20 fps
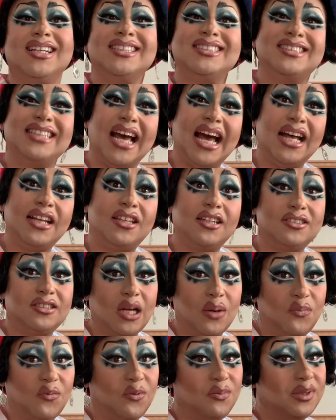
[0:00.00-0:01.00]
Dad looked
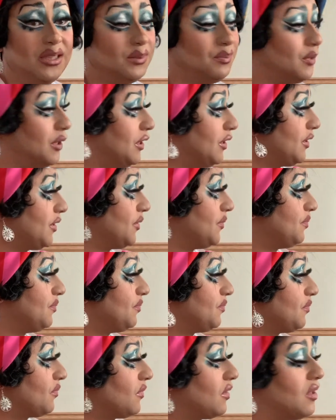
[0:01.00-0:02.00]
up from his book.
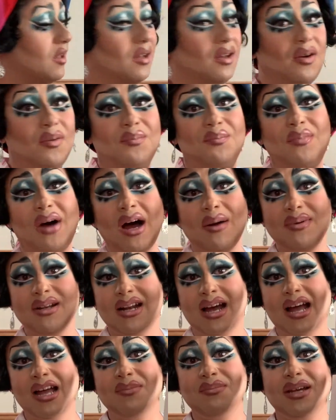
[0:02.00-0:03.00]
"Mom and
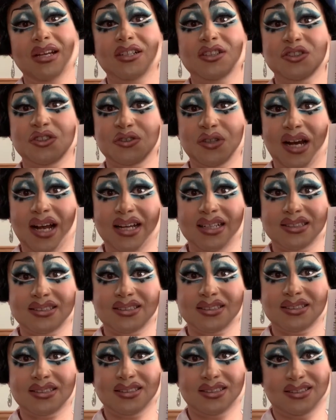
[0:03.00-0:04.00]
I made a
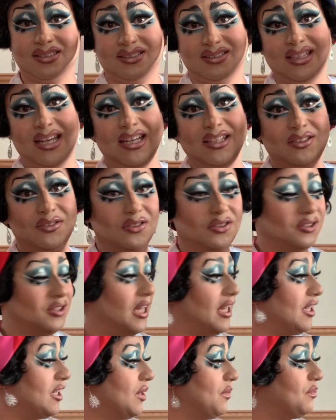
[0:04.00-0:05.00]
dress," said
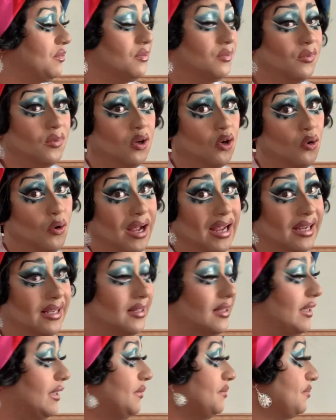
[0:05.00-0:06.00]
Jacob
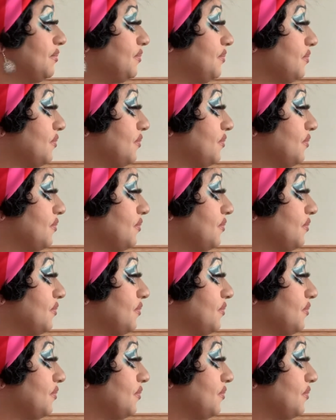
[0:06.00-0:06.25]
quietly.